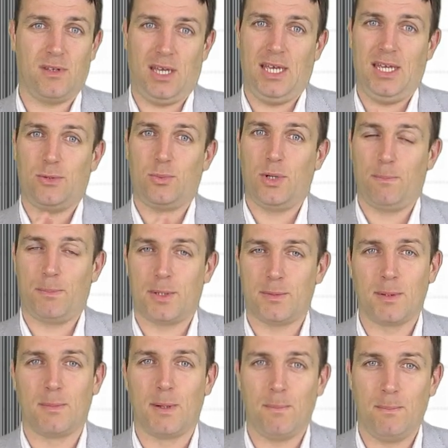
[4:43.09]
It will
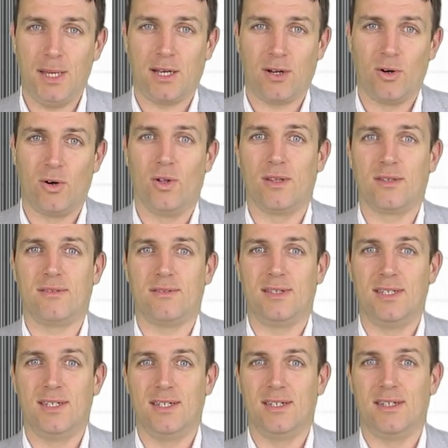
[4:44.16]
probably be called
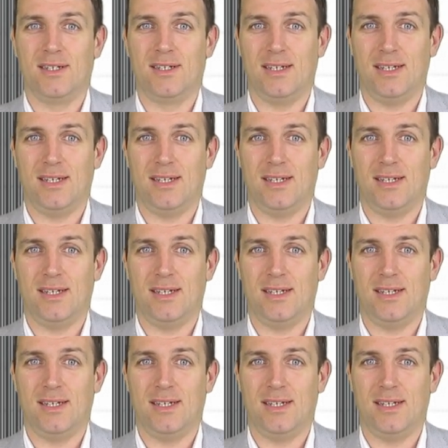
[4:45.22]
the